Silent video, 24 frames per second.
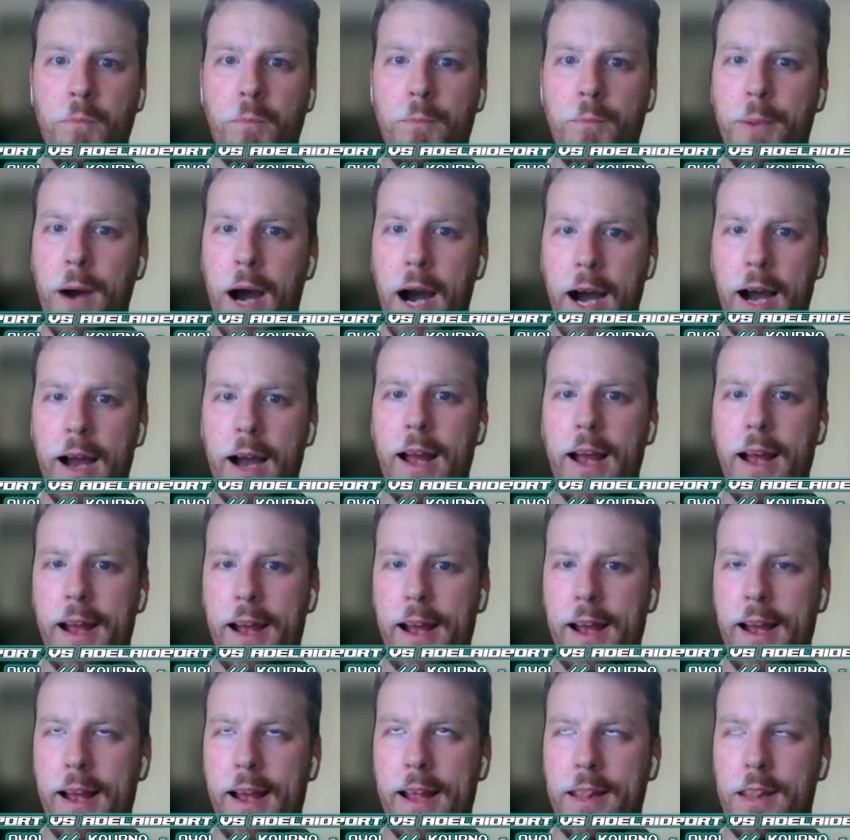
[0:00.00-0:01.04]
but
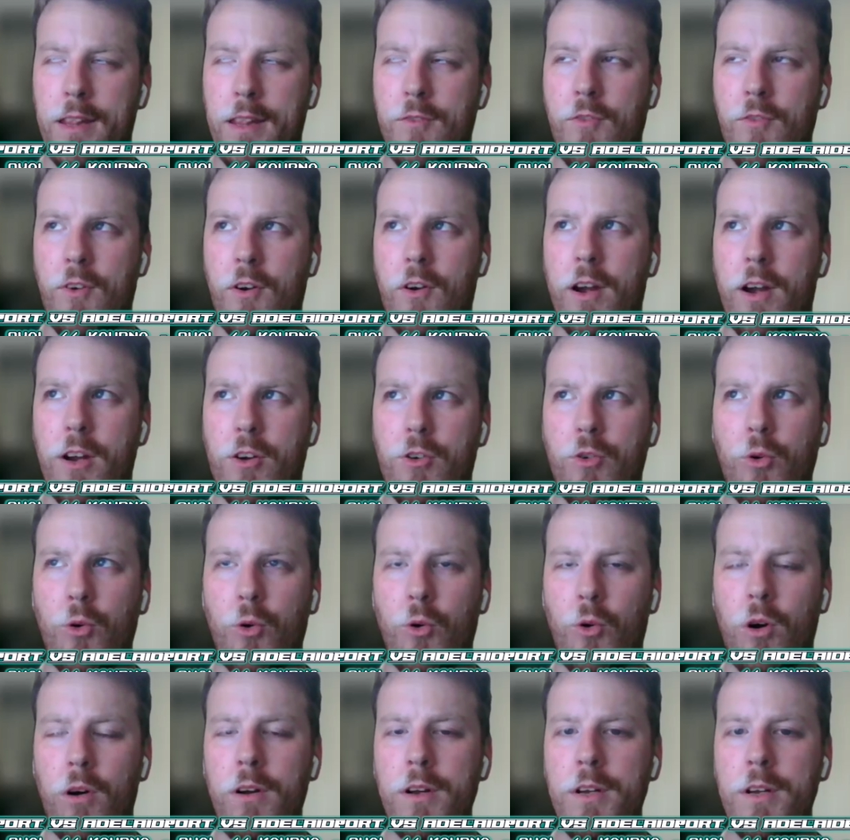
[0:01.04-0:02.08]
at the very
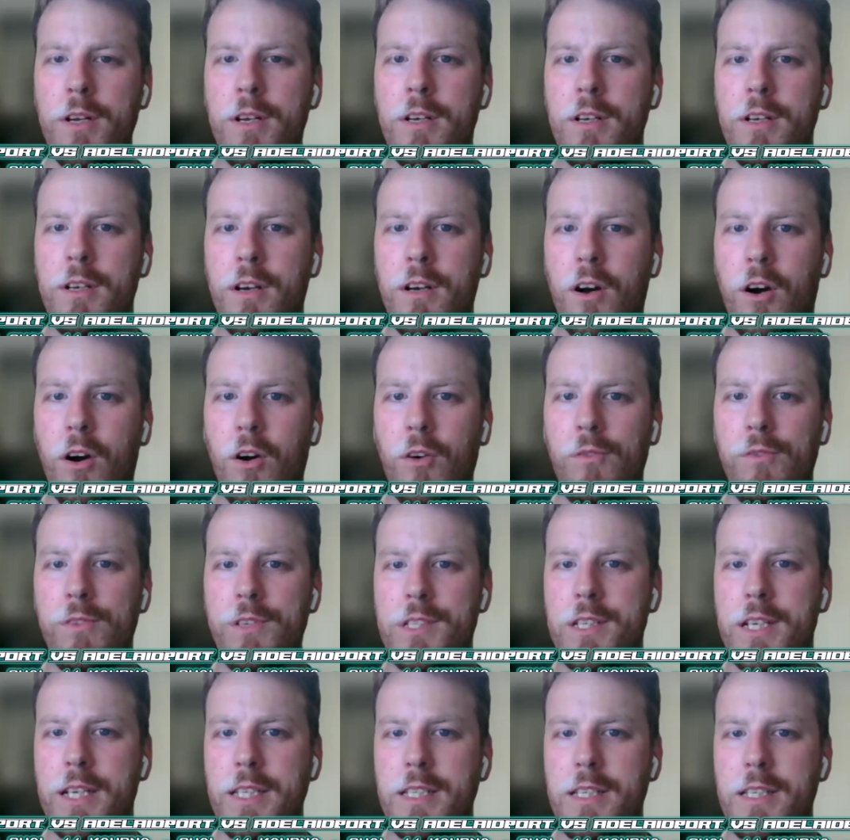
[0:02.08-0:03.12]
core of the
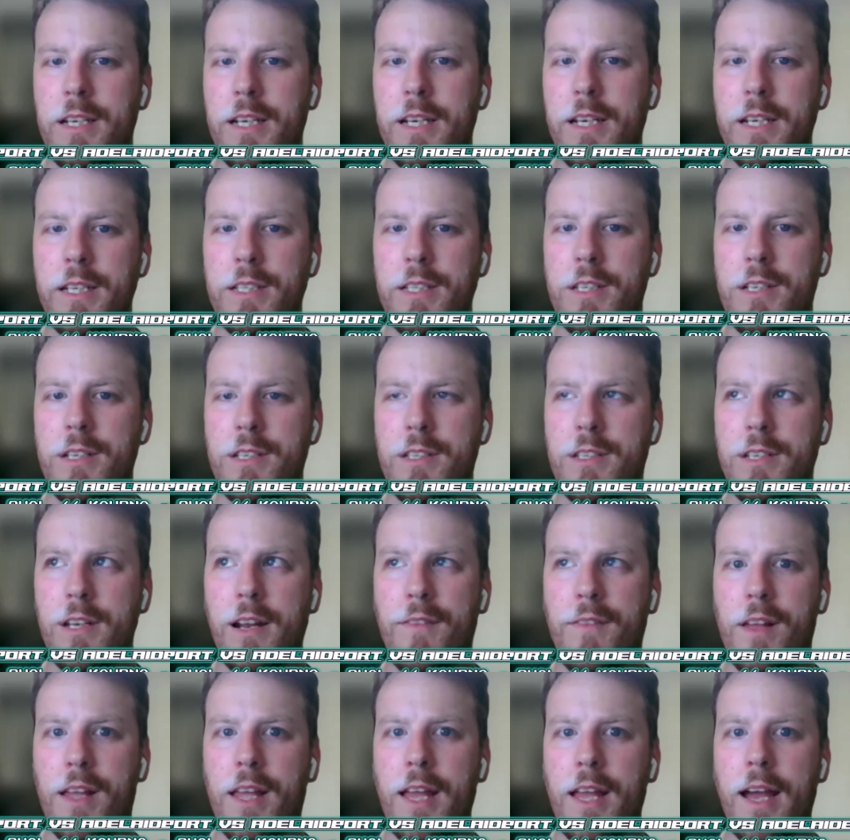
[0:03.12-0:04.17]
season, it is just
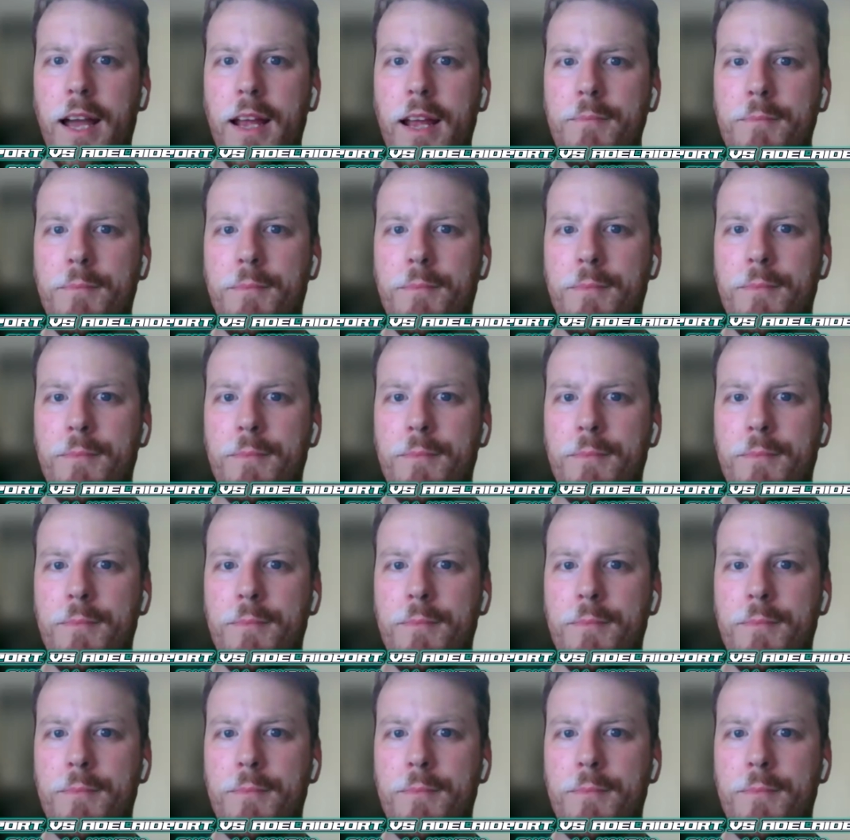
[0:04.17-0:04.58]
another game.